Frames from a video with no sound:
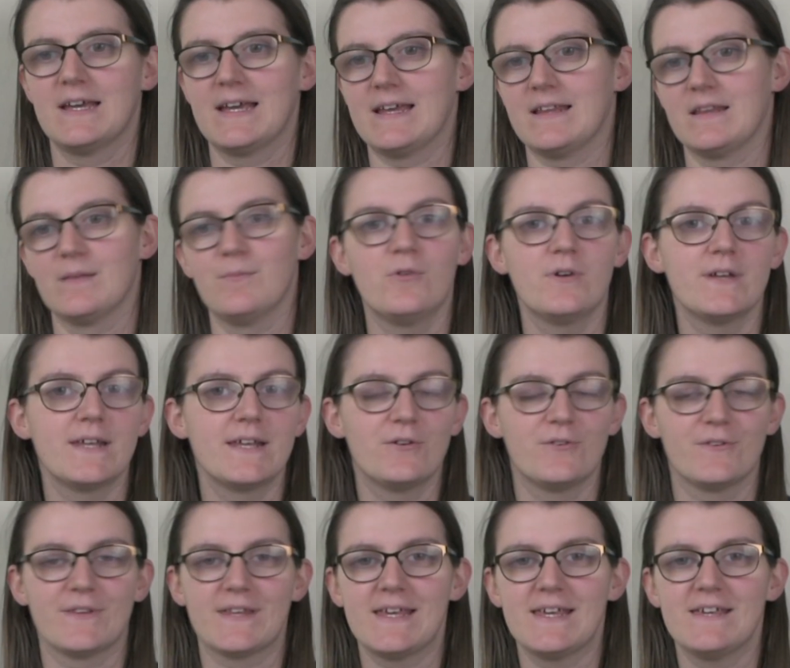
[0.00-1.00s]
in the morning
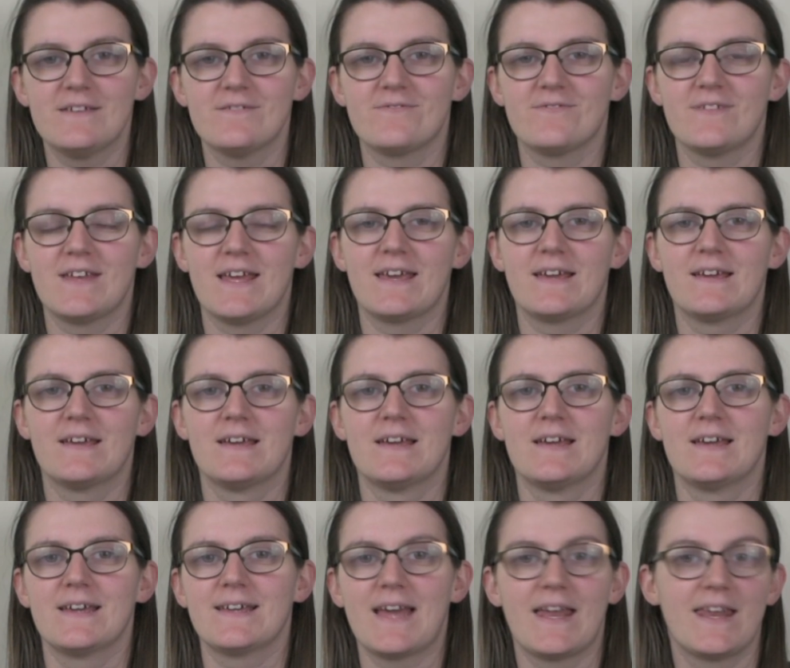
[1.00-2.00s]
or the evening,
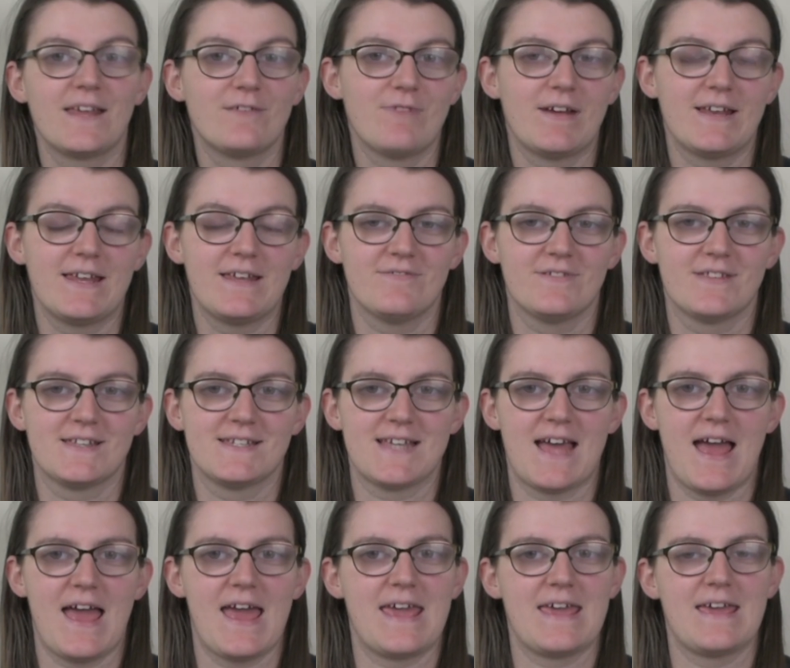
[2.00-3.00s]
getting ready for the
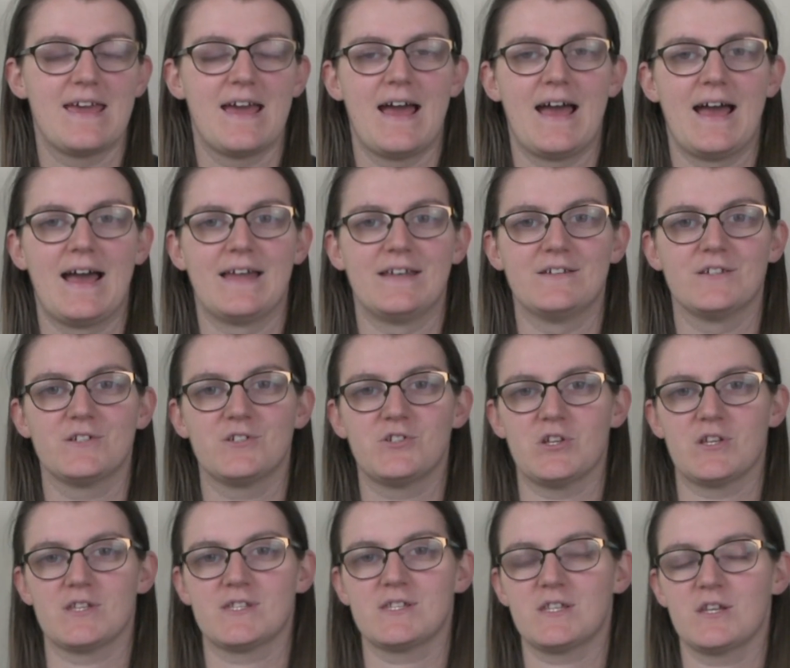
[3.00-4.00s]
day and
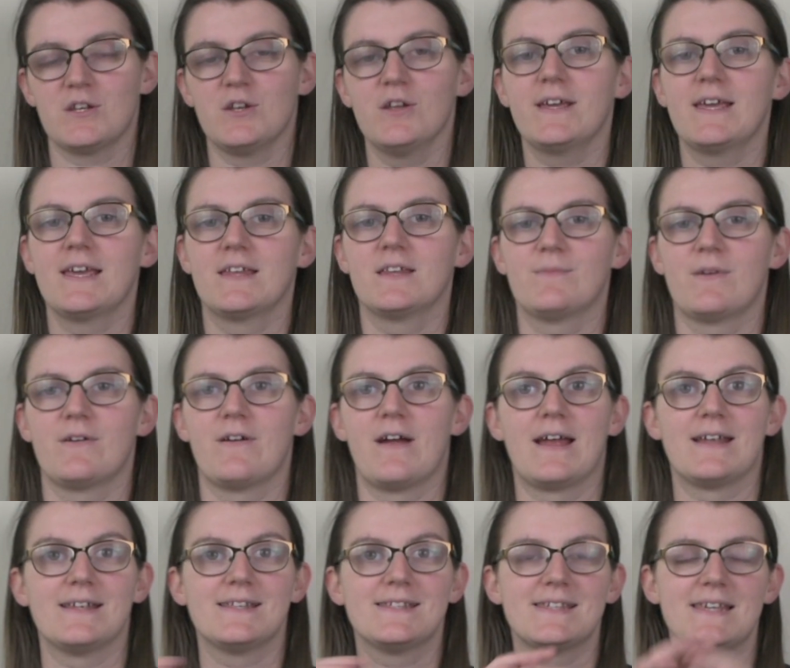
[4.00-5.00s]
just looking in the mirror
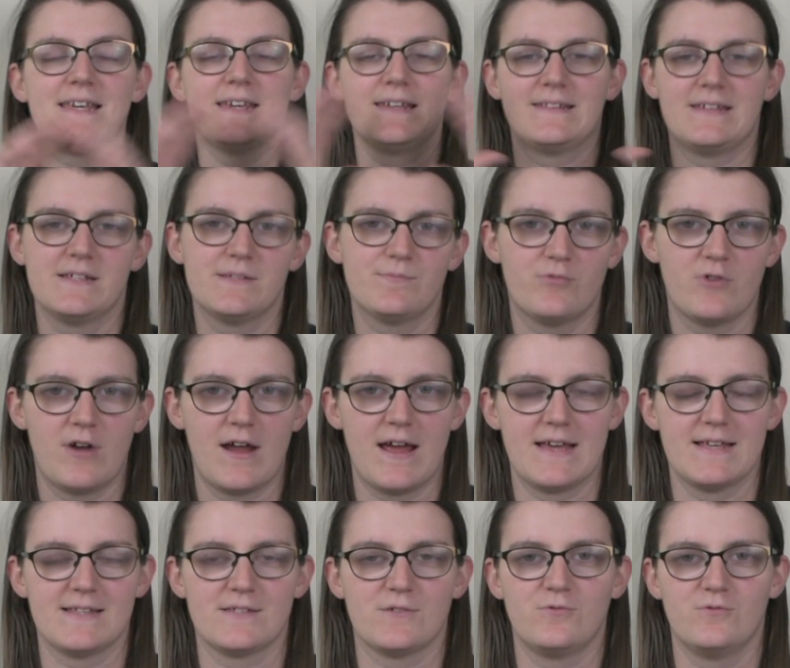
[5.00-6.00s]
and seeing these
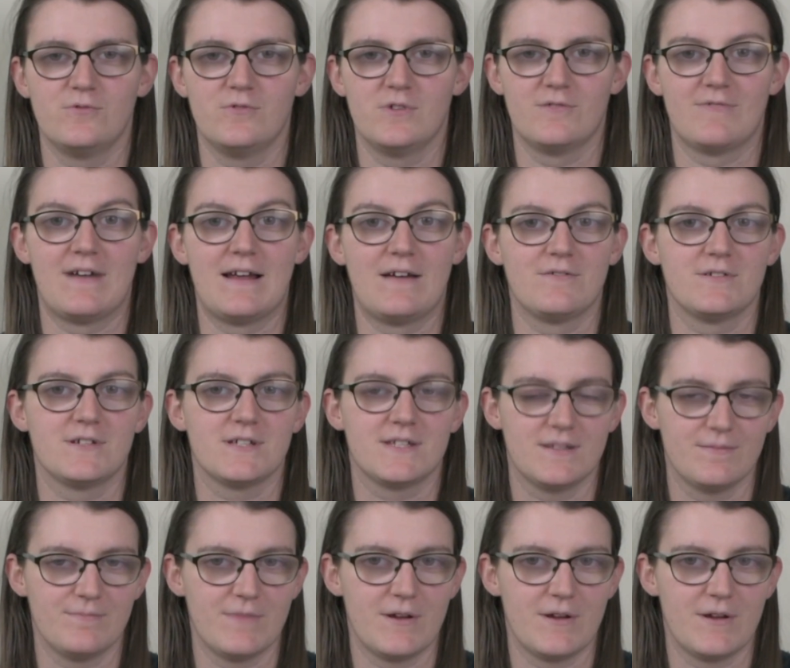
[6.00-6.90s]
prayers all around the